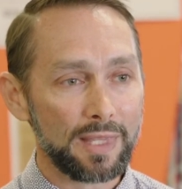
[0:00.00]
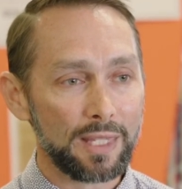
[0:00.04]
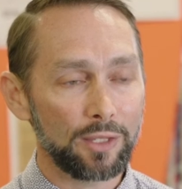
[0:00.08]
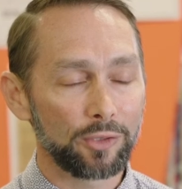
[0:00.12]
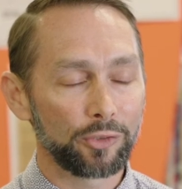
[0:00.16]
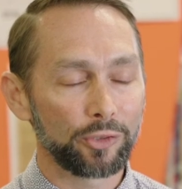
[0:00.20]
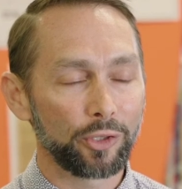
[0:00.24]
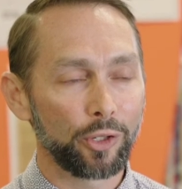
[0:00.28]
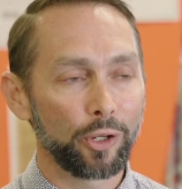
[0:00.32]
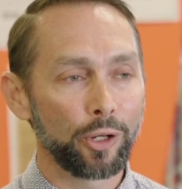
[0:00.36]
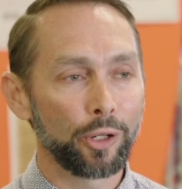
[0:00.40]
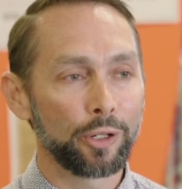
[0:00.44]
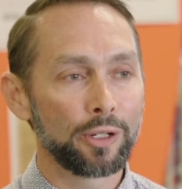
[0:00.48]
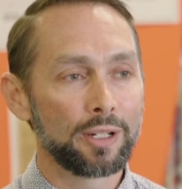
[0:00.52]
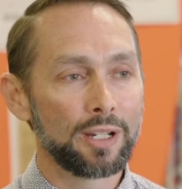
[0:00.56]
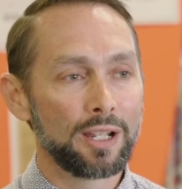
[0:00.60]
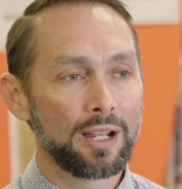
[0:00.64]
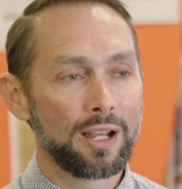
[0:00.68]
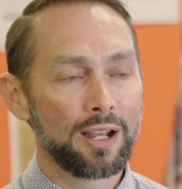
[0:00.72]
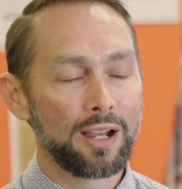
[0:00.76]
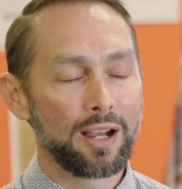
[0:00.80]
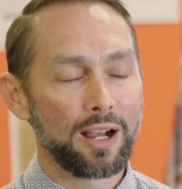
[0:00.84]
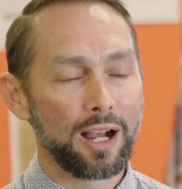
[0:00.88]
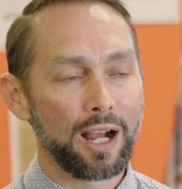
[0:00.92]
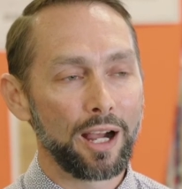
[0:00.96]
So
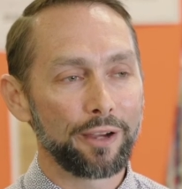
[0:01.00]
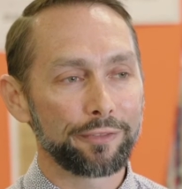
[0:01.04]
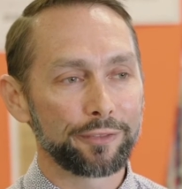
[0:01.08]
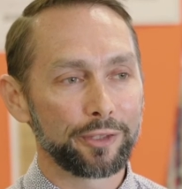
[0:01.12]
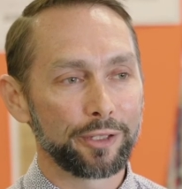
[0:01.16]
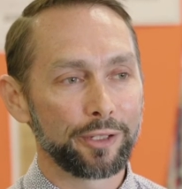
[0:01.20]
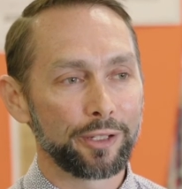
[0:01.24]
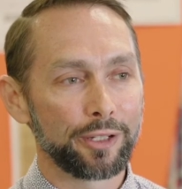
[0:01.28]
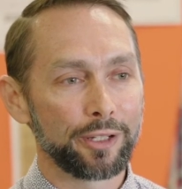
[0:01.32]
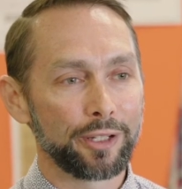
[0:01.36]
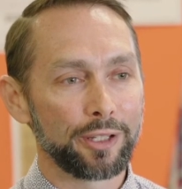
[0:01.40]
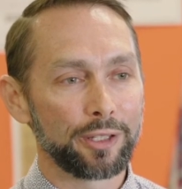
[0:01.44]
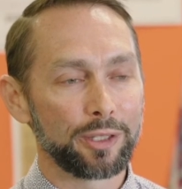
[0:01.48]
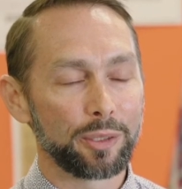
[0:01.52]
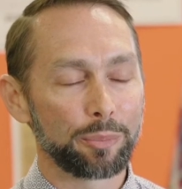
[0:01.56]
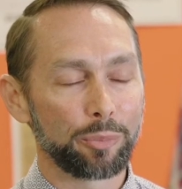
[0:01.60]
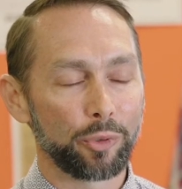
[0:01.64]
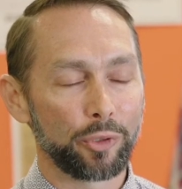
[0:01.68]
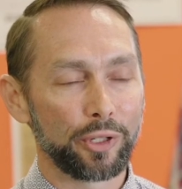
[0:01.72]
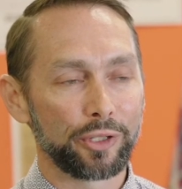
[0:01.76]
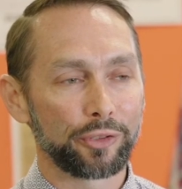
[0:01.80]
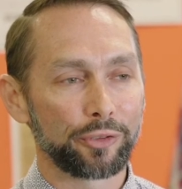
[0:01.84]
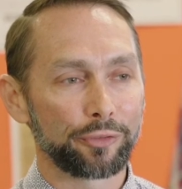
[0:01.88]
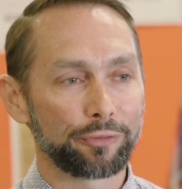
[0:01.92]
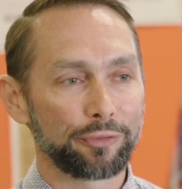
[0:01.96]
after the
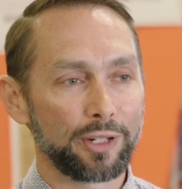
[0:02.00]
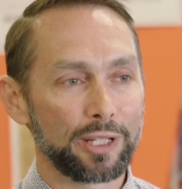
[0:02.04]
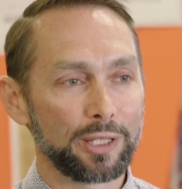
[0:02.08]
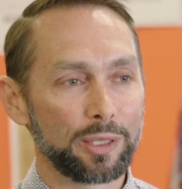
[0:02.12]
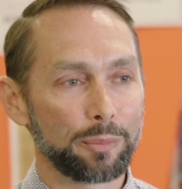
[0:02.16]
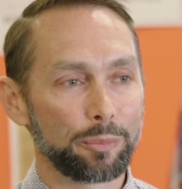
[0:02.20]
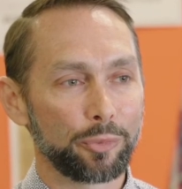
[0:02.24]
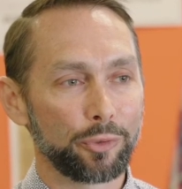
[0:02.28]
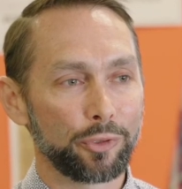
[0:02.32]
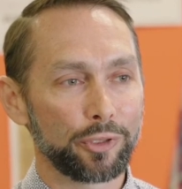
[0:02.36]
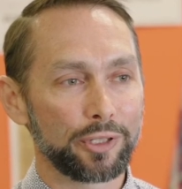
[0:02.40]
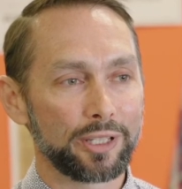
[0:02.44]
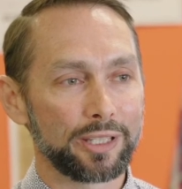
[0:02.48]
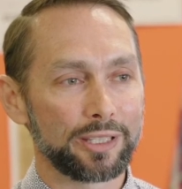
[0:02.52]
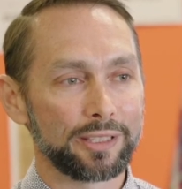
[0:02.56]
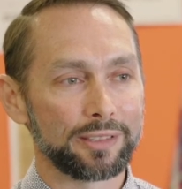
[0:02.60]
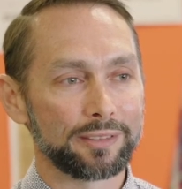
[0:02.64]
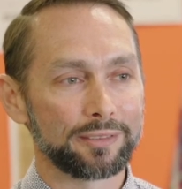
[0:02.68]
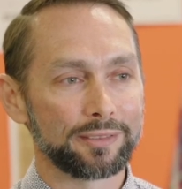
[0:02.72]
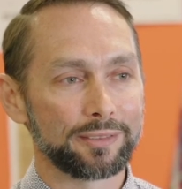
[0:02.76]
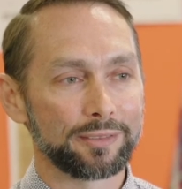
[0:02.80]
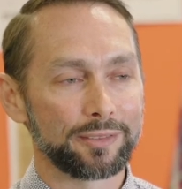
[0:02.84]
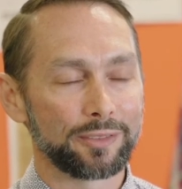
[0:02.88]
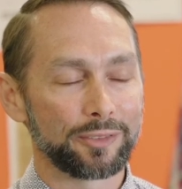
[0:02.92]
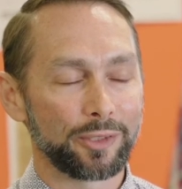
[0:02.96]
boys have read the book
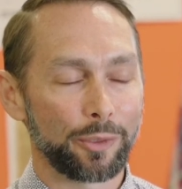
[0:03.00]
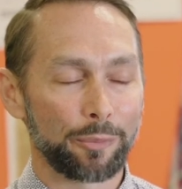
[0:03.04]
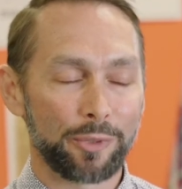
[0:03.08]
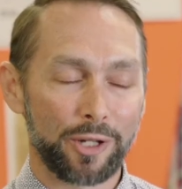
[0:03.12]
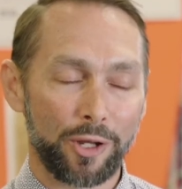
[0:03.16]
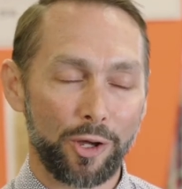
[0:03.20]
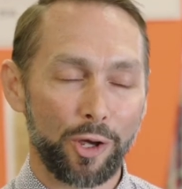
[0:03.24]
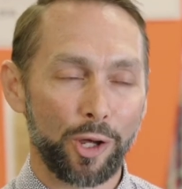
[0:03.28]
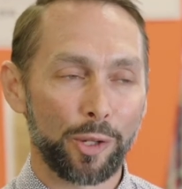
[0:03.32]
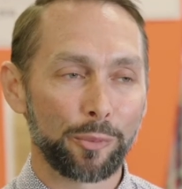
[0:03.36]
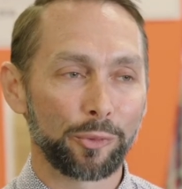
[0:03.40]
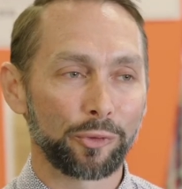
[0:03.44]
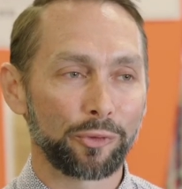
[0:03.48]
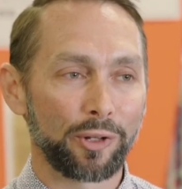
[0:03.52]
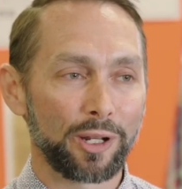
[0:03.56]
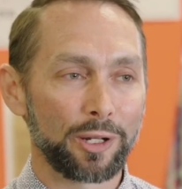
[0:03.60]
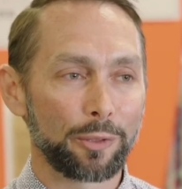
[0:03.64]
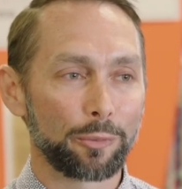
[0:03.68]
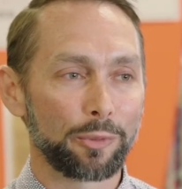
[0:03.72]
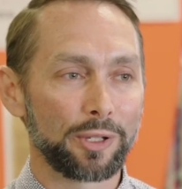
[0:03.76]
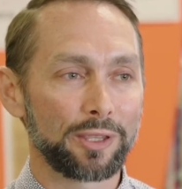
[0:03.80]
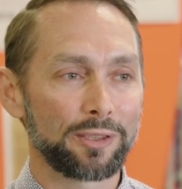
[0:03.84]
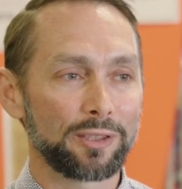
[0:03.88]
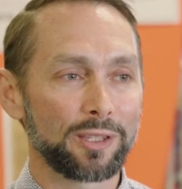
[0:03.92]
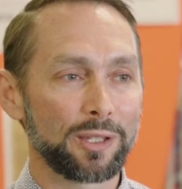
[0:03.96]
and someone at home has read it
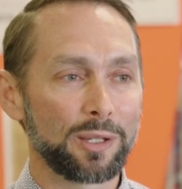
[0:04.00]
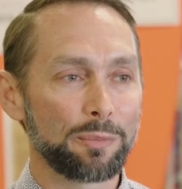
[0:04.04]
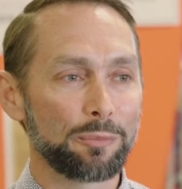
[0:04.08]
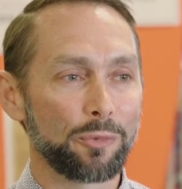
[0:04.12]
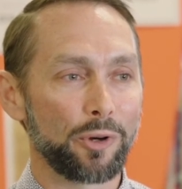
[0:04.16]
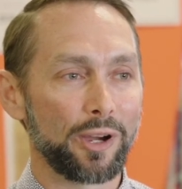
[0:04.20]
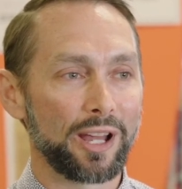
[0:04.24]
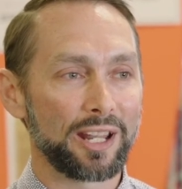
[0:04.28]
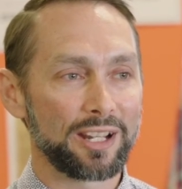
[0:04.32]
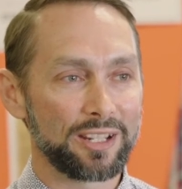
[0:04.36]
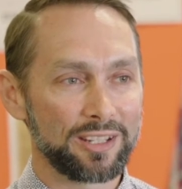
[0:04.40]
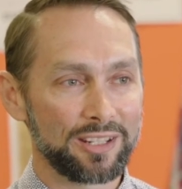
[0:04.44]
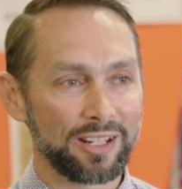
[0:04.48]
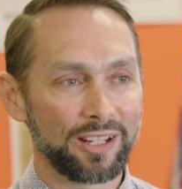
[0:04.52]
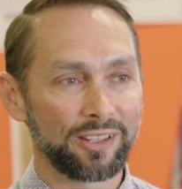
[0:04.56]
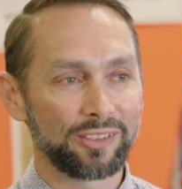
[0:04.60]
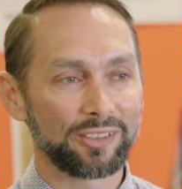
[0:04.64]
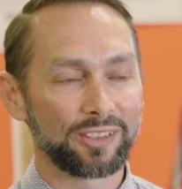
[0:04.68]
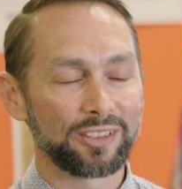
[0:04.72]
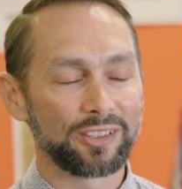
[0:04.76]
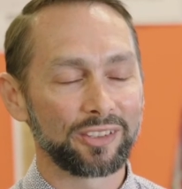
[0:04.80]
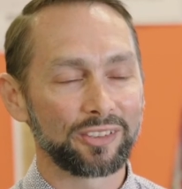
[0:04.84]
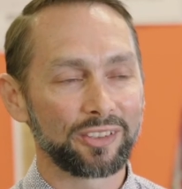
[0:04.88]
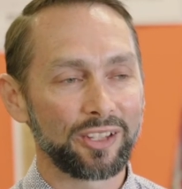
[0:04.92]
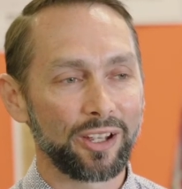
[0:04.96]
with them or had a chance
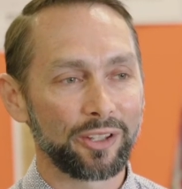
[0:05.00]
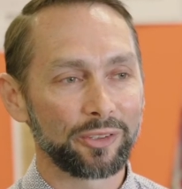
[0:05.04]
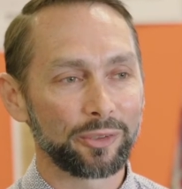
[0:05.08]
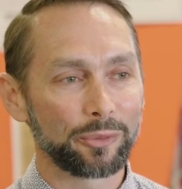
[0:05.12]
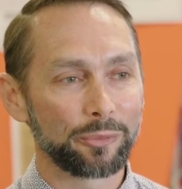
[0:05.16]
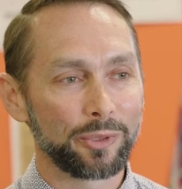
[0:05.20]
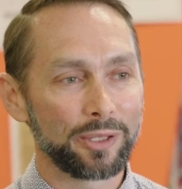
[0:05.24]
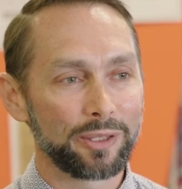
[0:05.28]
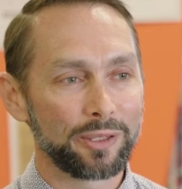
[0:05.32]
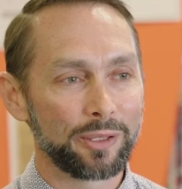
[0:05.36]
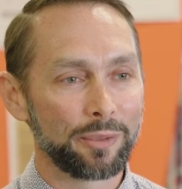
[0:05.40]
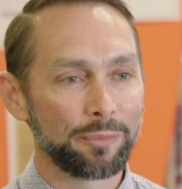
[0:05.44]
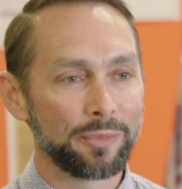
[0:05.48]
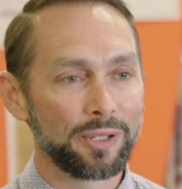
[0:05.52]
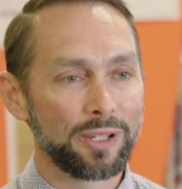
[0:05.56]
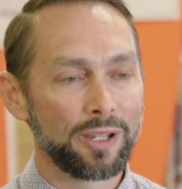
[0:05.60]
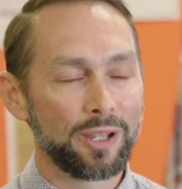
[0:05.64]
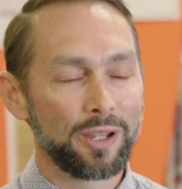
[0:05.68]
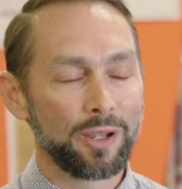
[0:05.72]
to discuss it with them,